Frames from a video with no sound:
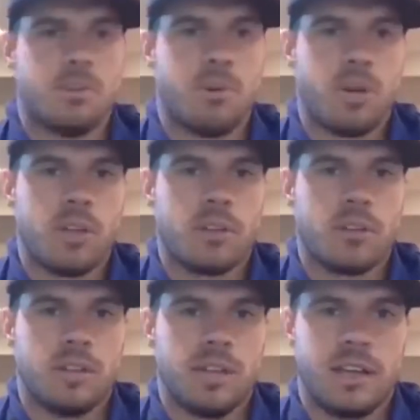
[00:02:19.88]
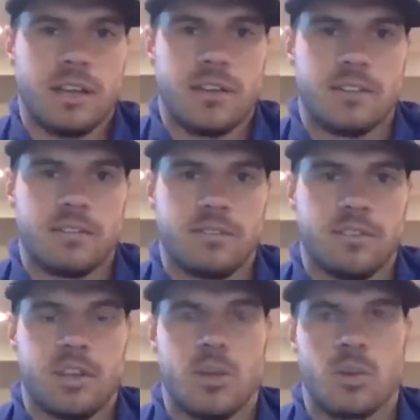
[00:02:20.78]
point, and,
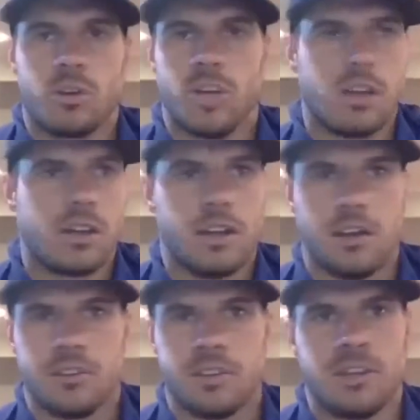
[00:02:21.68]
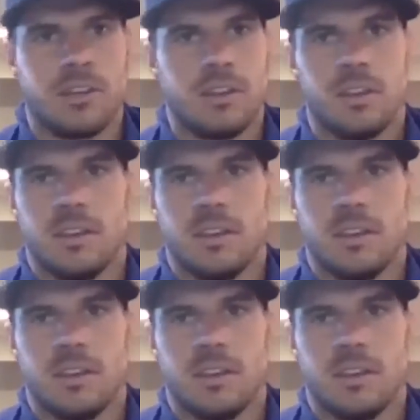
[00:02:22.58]
you know, we're young and healthy.